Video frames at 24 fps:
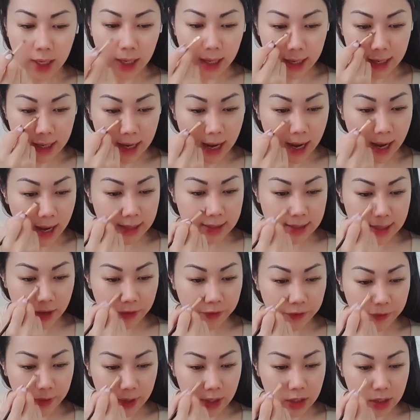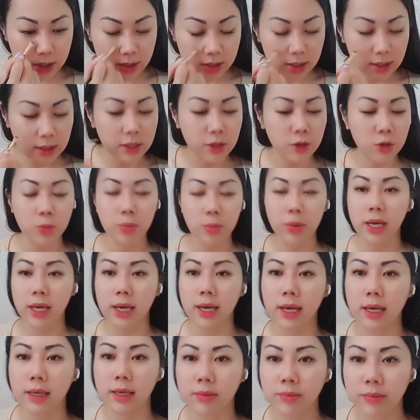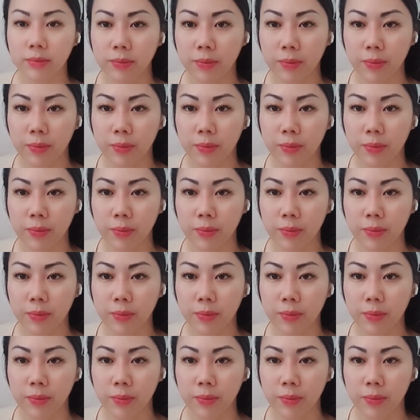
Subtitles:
enhance our features a little bit,